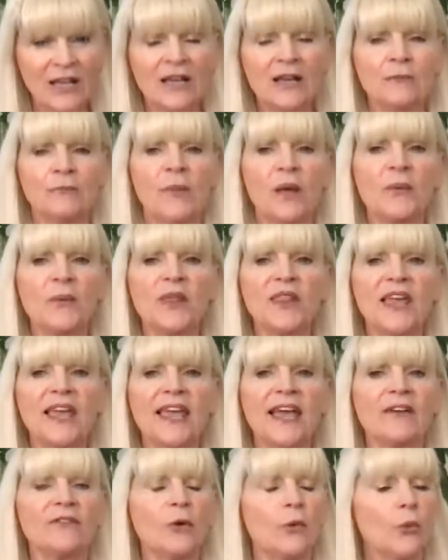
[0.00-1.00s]
Maybe they
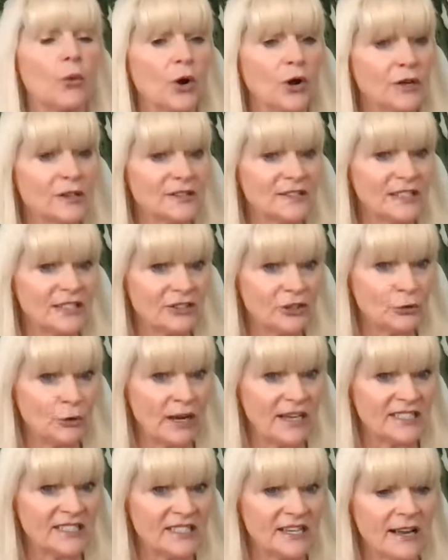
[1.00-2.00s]
have a work
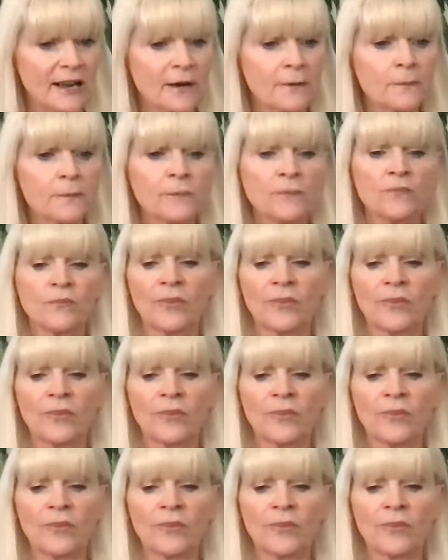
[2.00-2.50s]
situation.